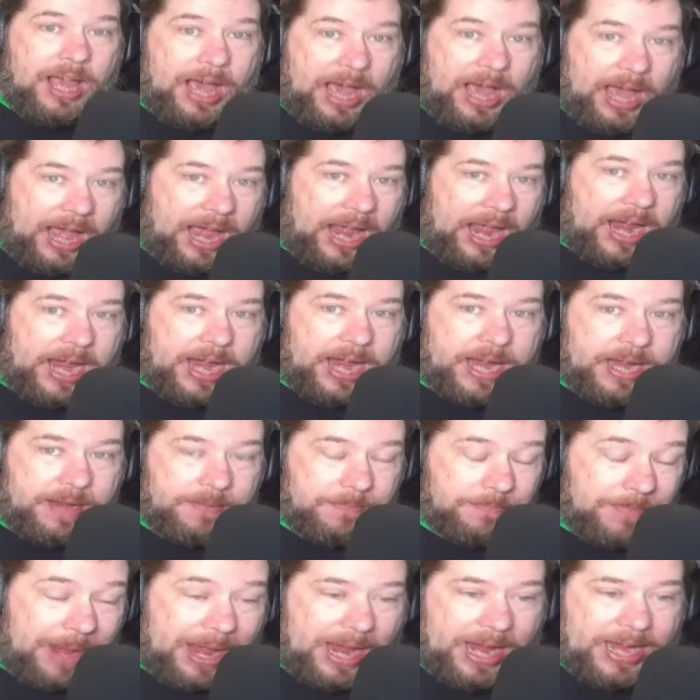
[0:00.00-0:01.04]
I
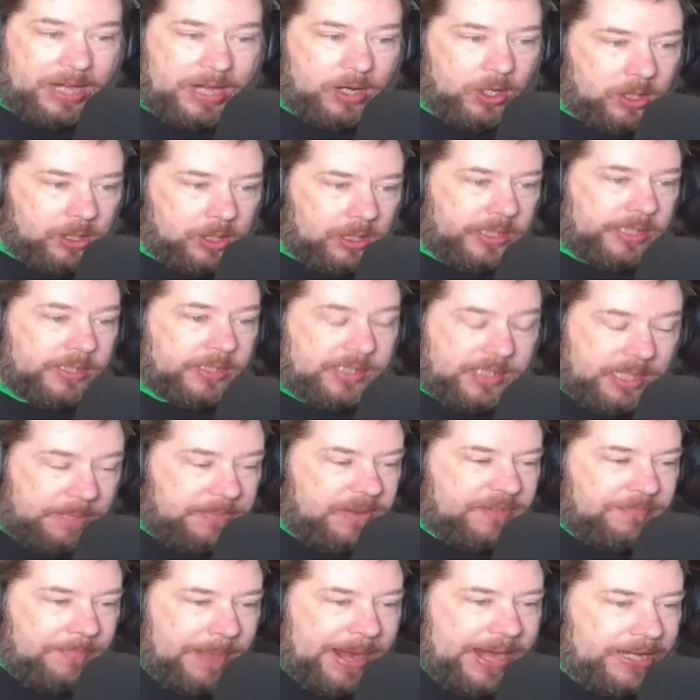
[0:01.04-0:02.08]
my early some
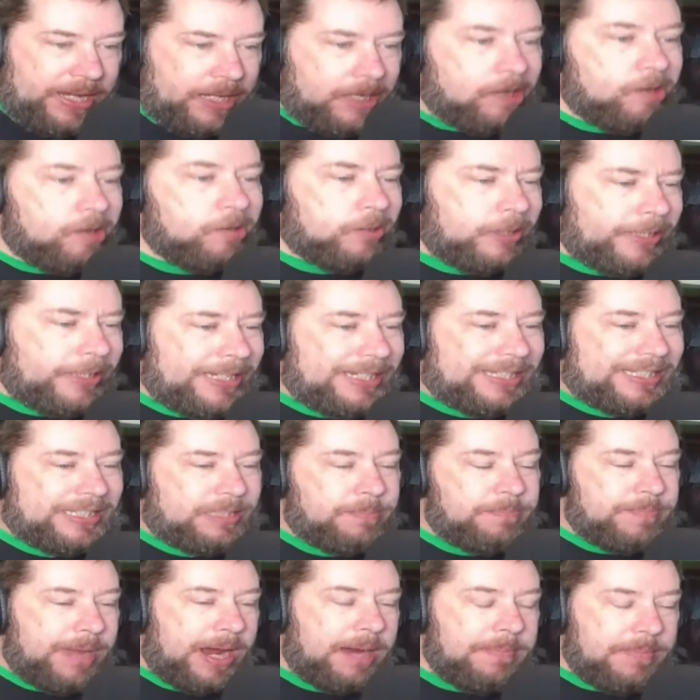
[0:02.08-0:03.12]
of my earliest
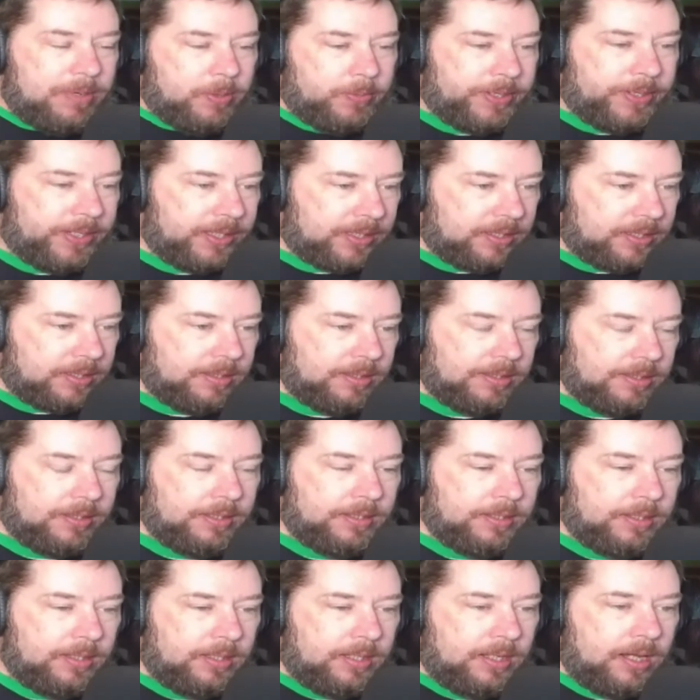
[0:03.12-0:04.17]
memories
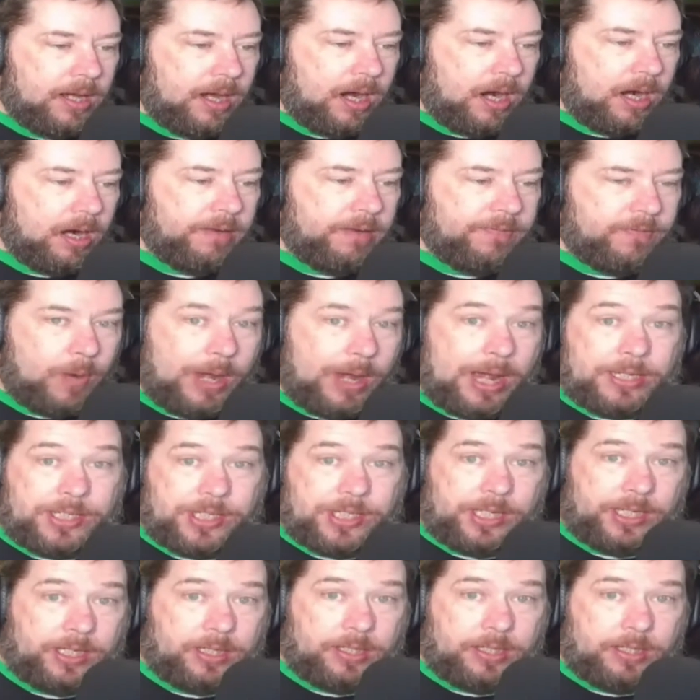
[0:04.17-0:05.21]
are of
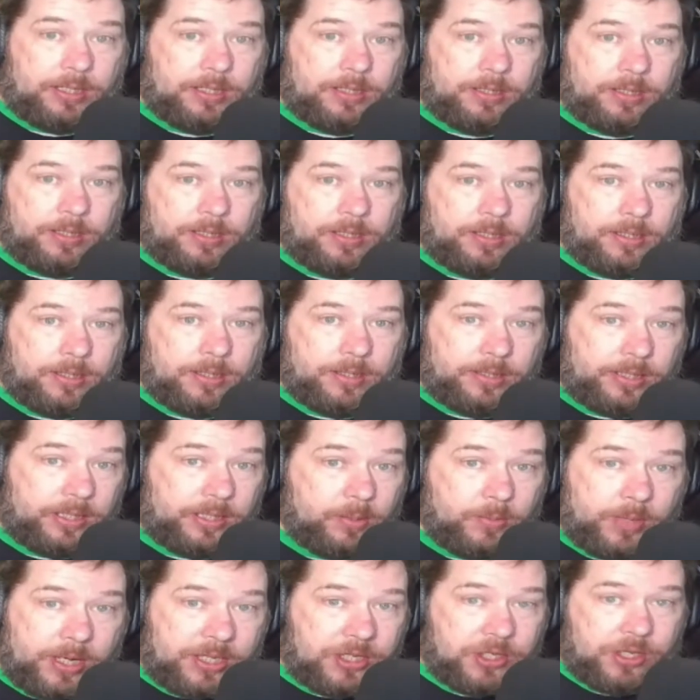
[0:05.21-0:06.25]
watching the
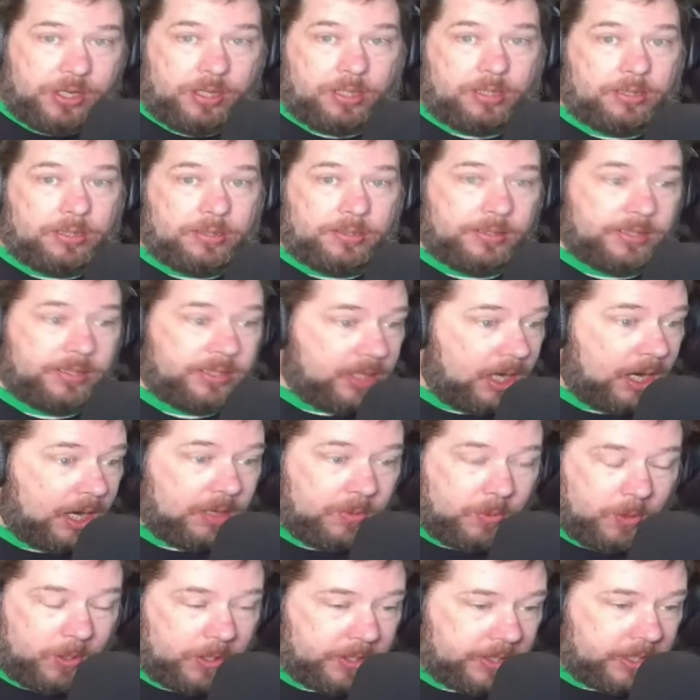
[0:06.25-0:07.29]
original Star
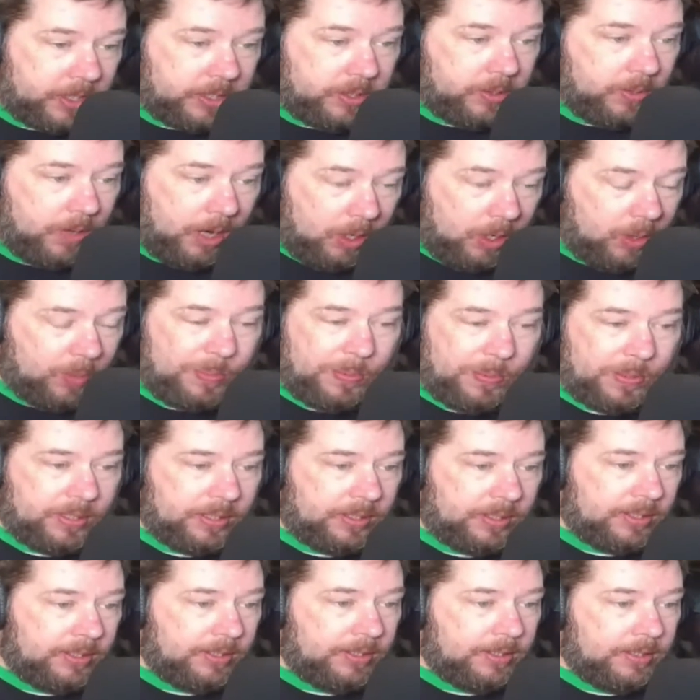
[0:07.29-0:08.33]
Wars A New Hope
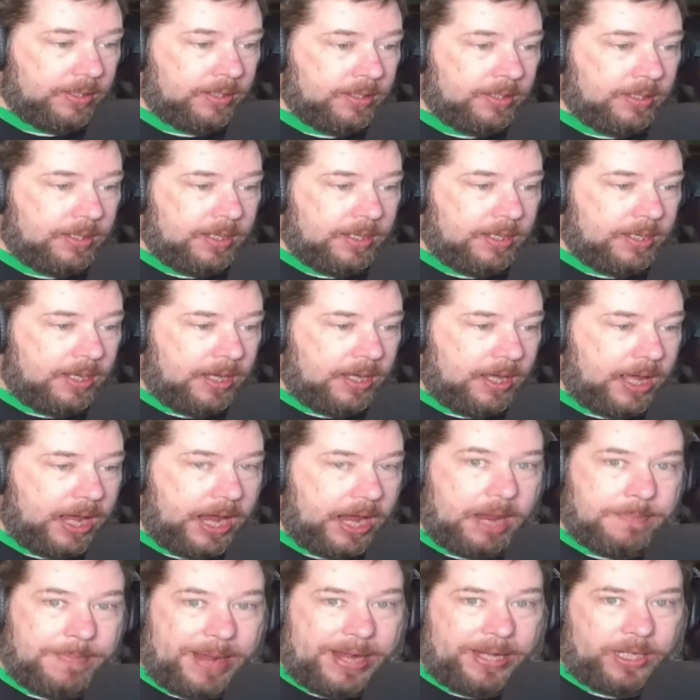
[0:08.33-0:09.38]
uh,
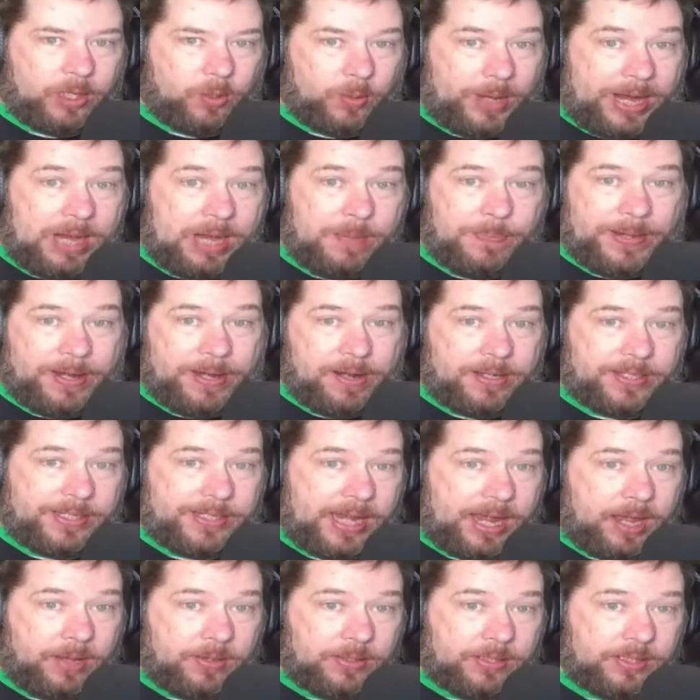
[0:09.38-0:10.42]
at my grandparents'
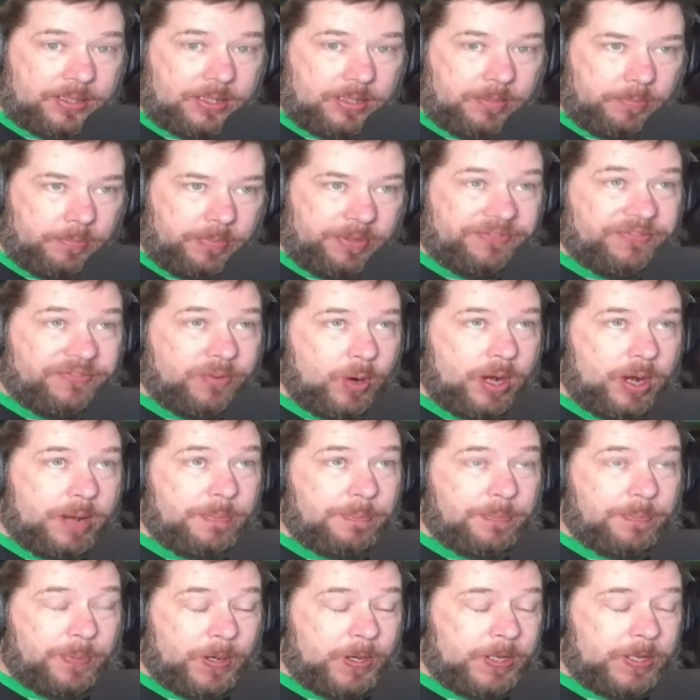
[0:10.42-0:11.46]
house before
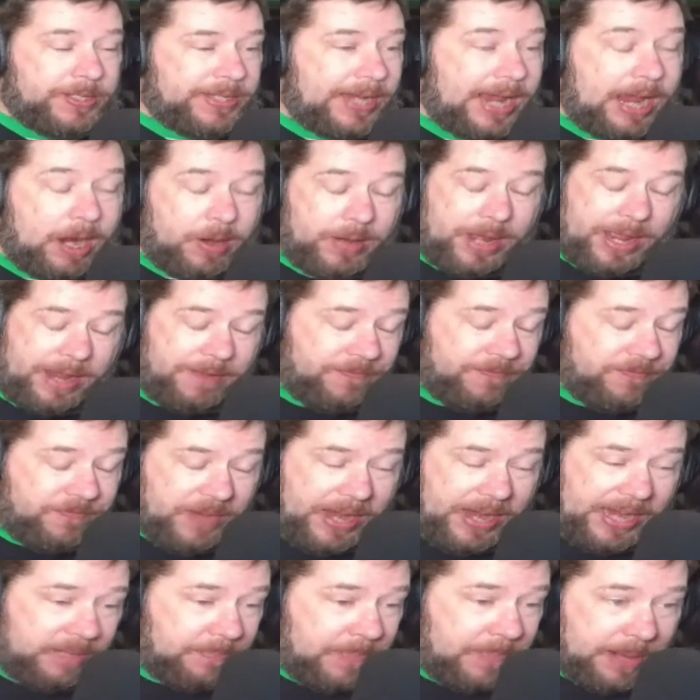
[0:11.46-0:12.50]
it burnt down. I have
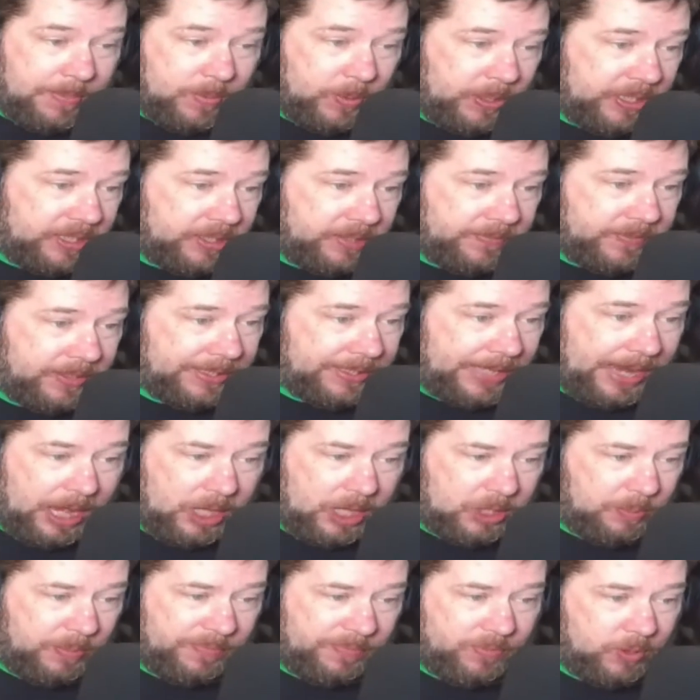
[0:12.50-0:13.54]
vague memories of this
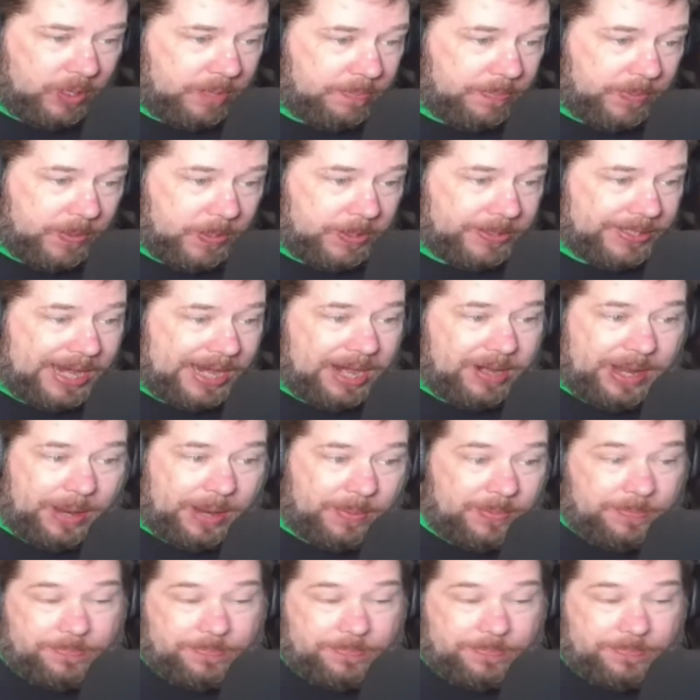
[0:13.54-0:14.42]
house before it burnt down. I,